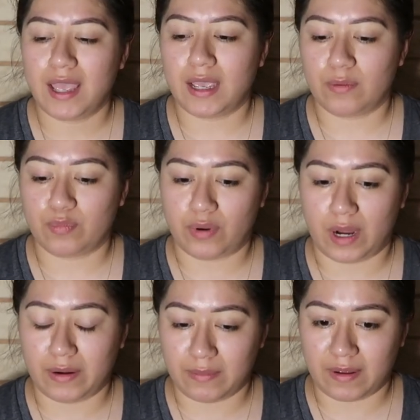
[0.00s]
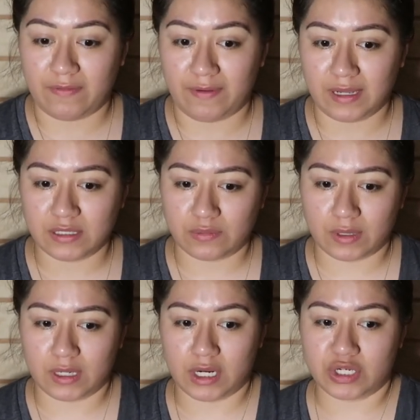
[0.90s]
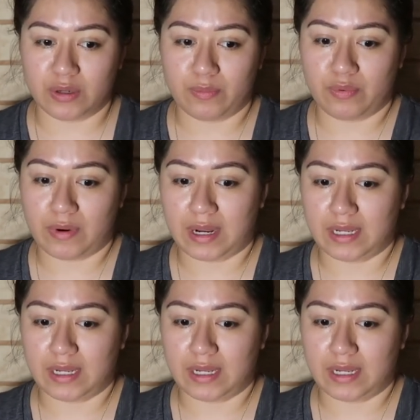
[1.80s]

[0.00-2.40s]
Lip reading: and primed my face, so we're going to jump right